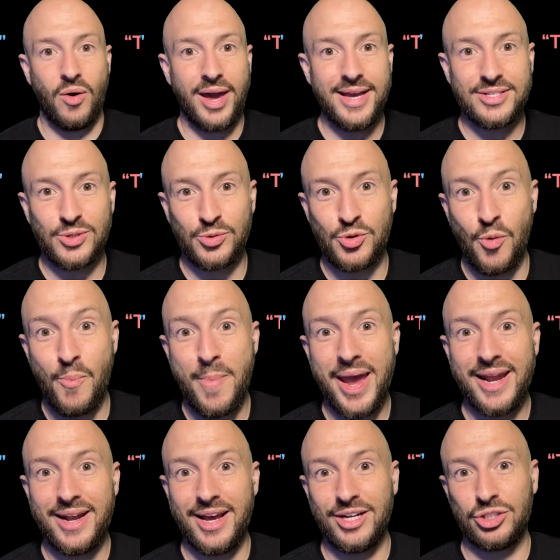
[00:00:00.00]
Okay, so
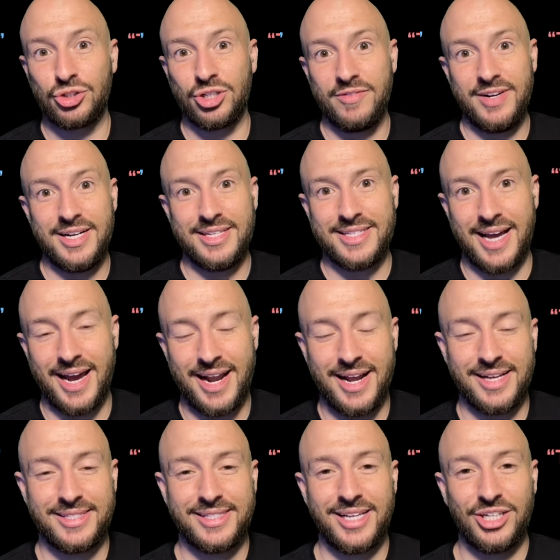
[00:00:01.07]
domain-driven design,
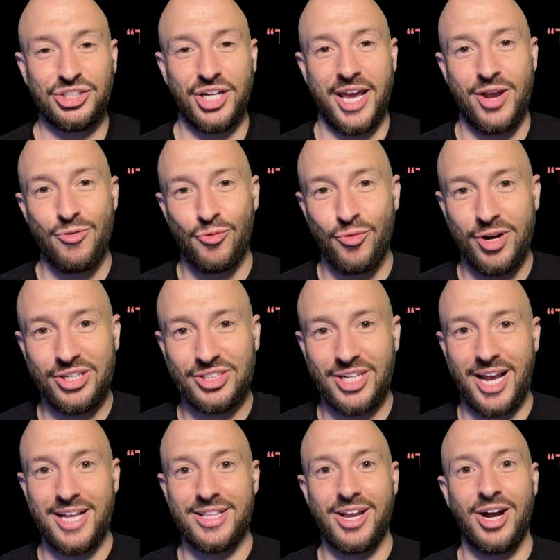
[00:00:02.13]
such a rich
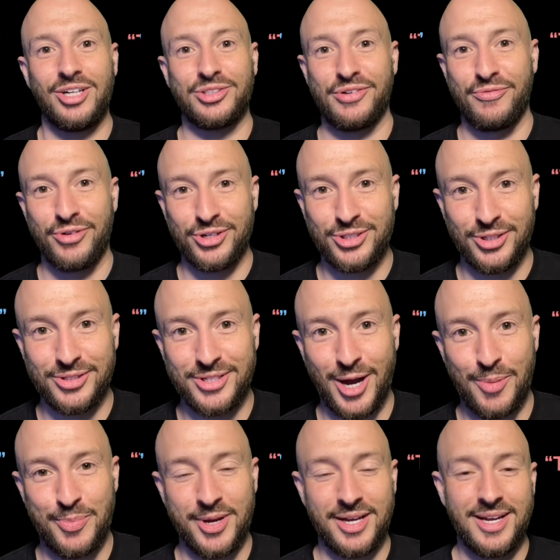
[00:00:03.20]
and controversial
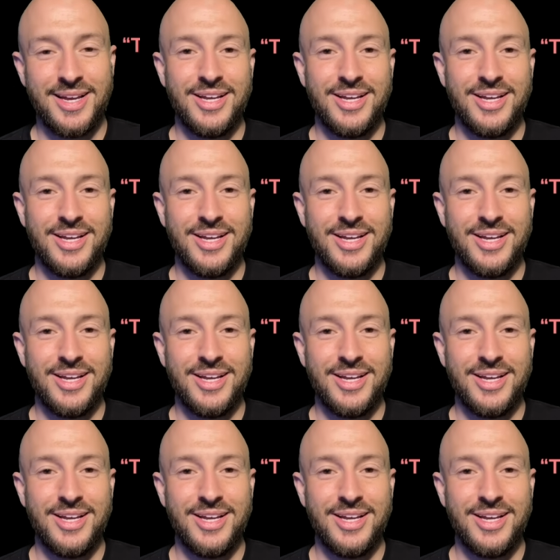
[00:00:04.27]
topic.